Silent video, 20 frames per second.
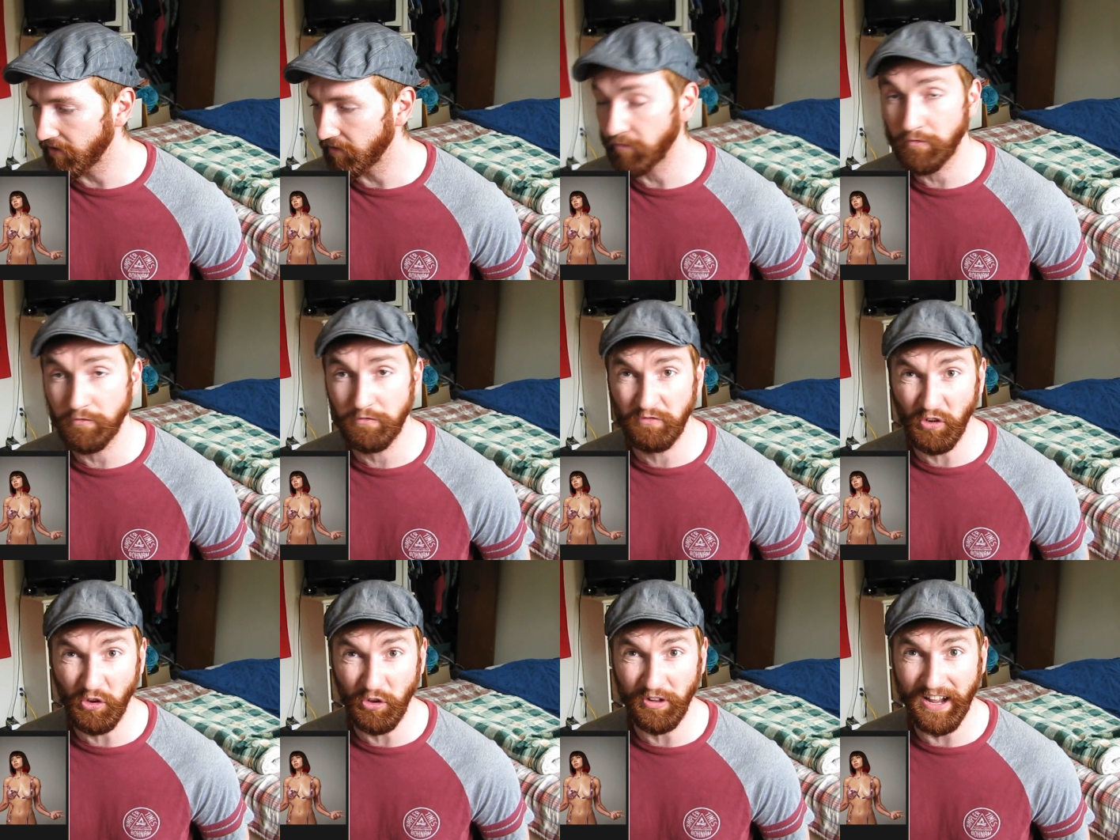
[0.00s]

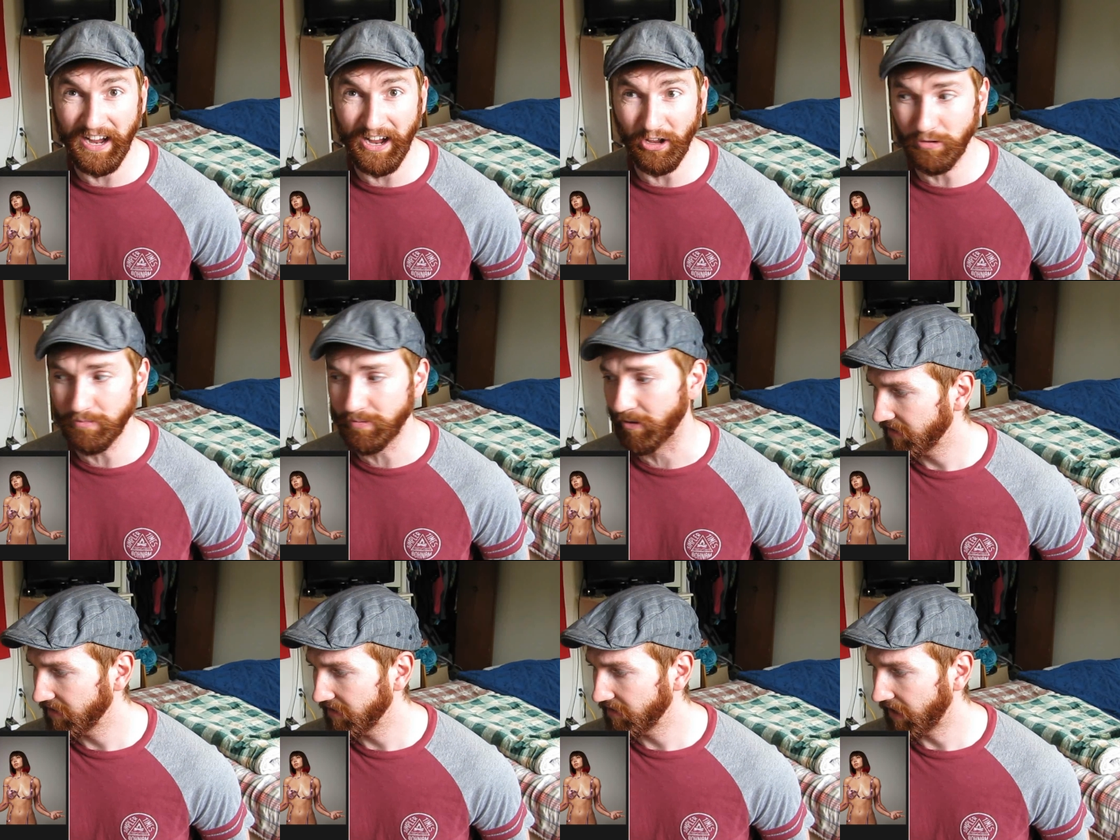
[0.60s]
full
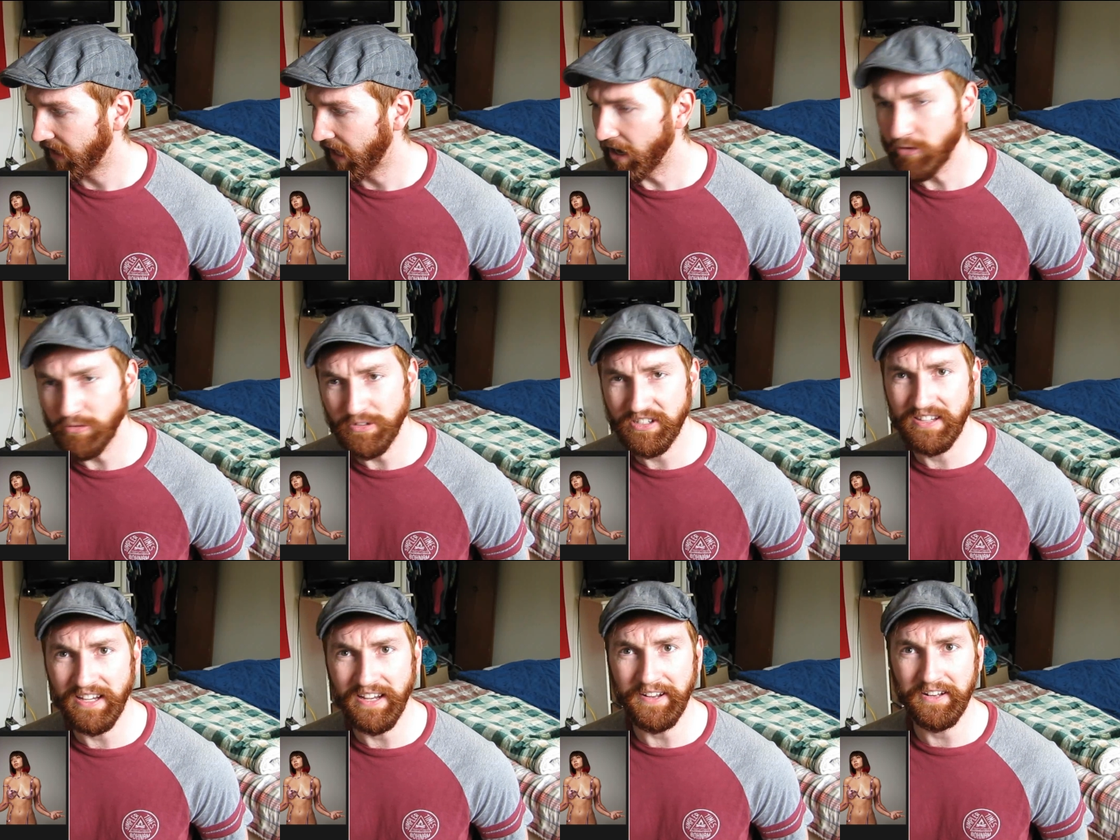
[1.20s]
album. How
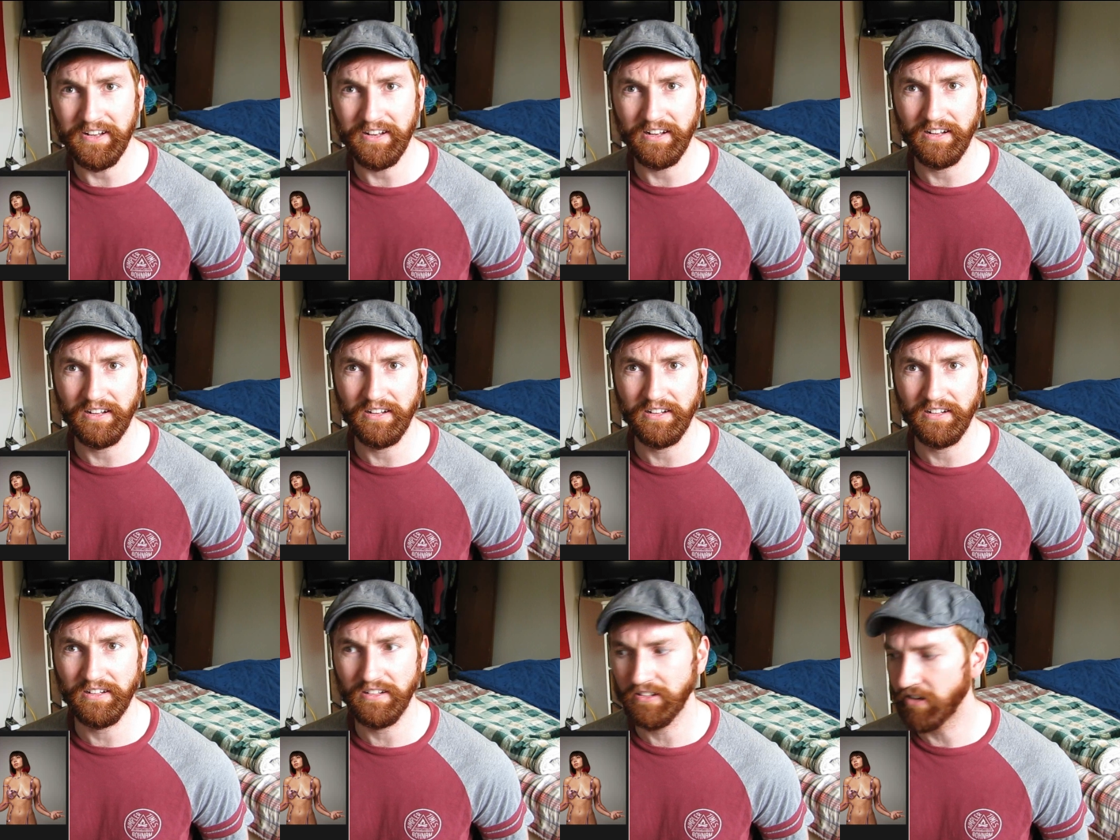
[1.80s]
is that
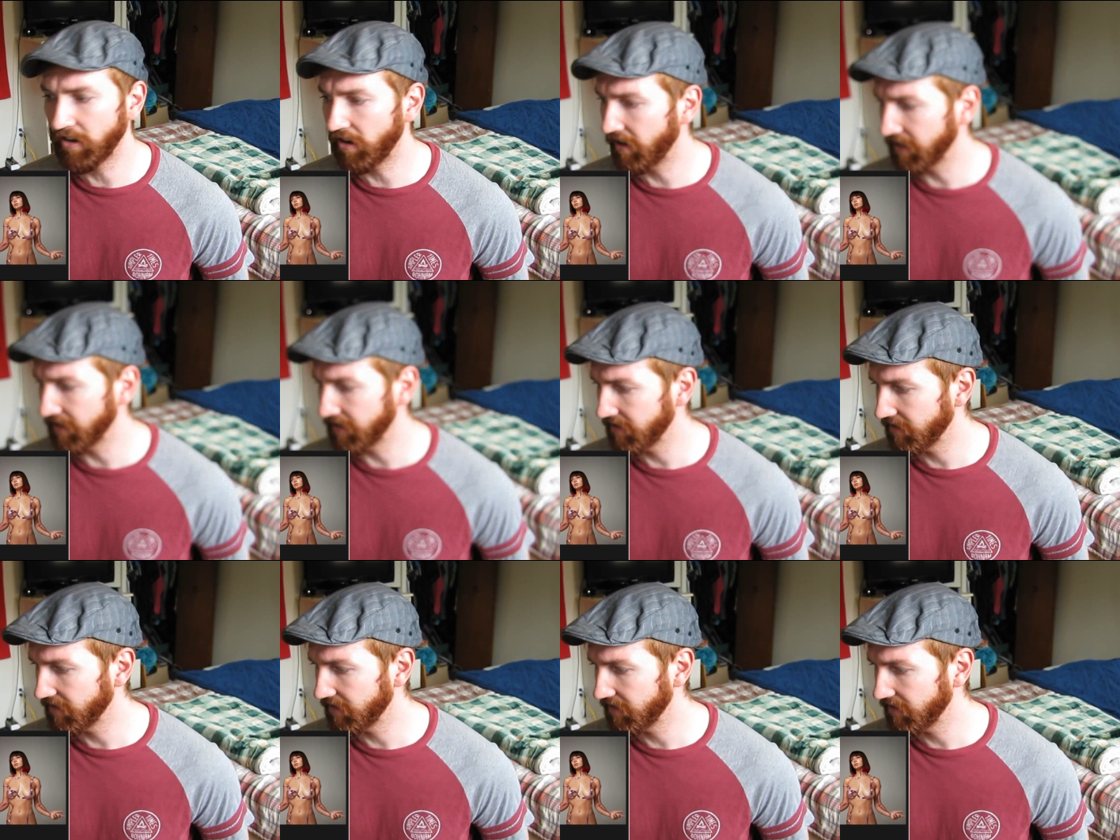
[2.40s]
not
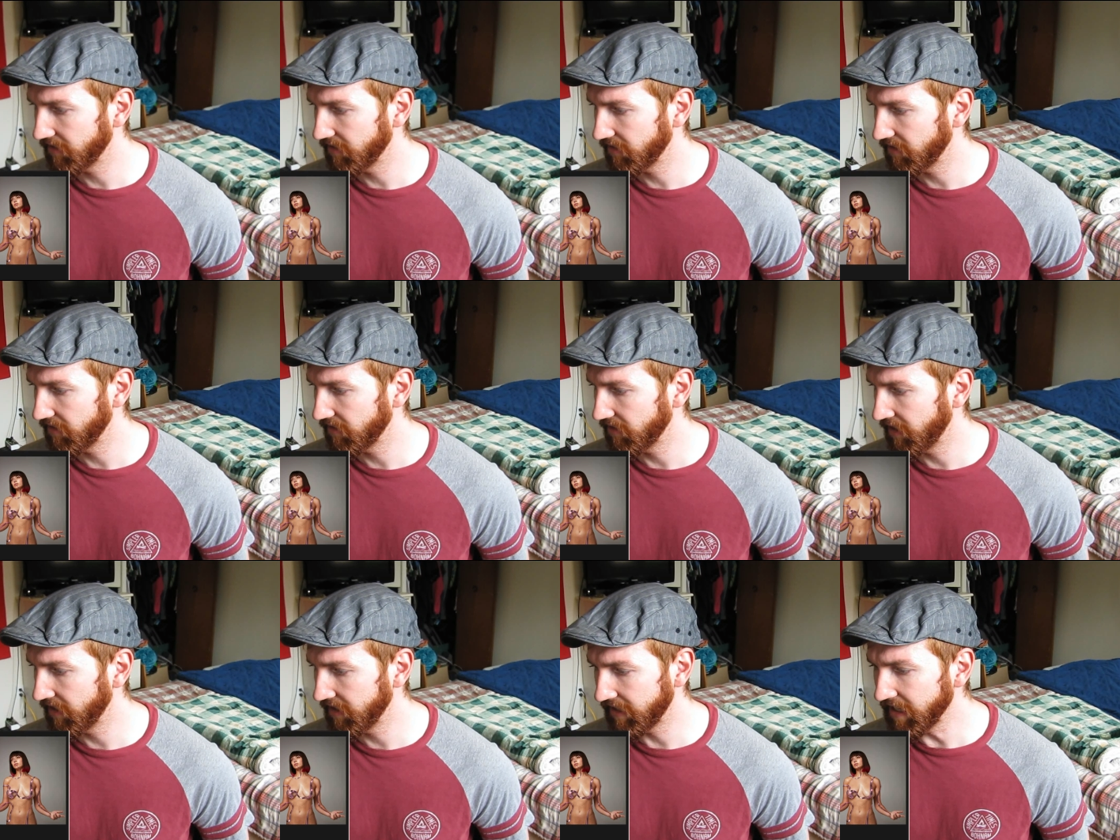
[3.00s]

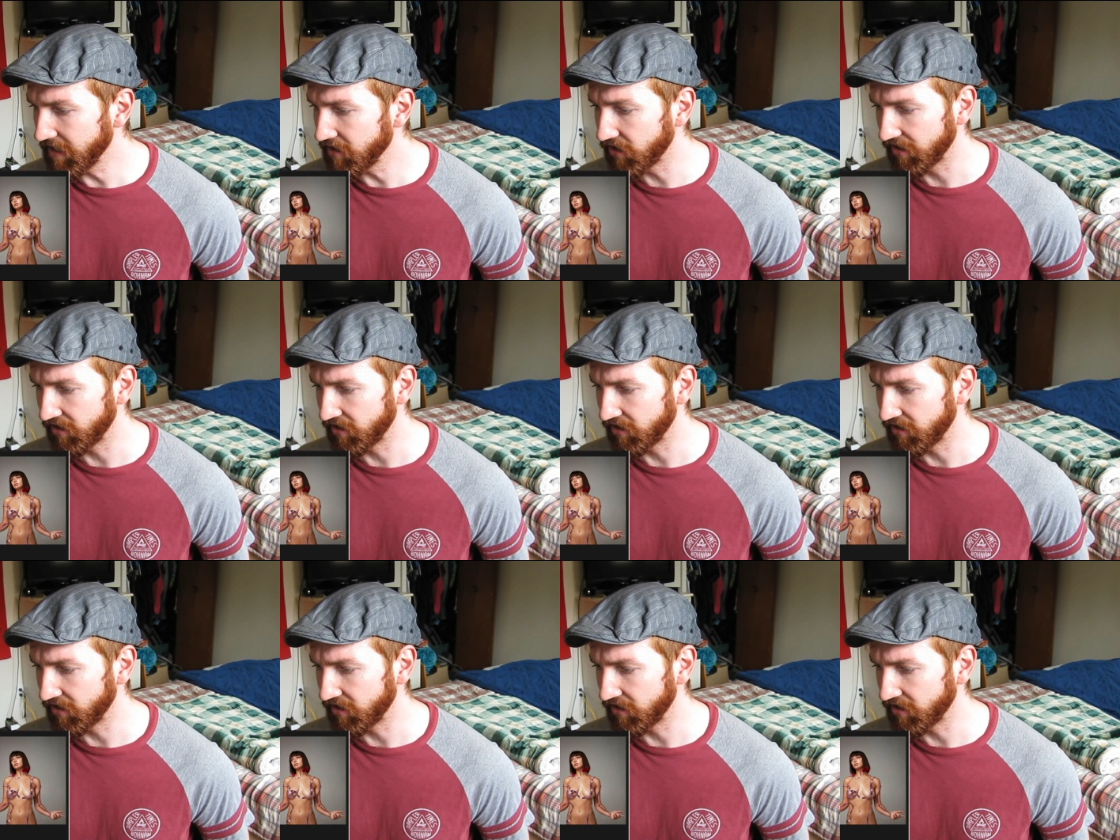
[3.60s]
engaging?